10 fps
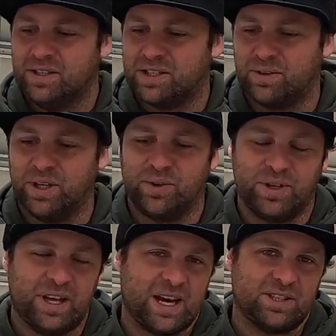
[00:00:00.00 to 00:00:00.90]
So we all
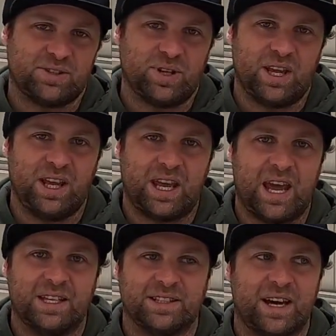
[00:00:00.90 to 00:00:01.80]
do that, just drinking
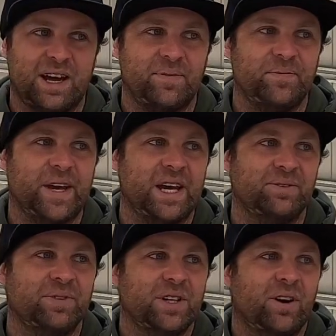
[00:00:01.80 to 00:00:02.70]
cans and that. And
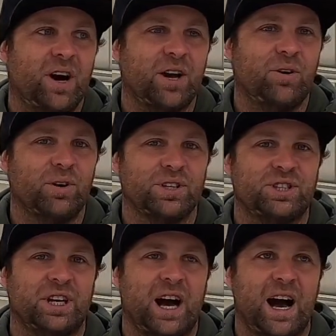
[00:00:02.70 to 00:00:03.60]
then I caught a
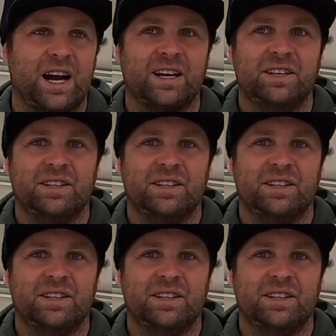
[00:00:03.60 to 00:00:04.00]
shark.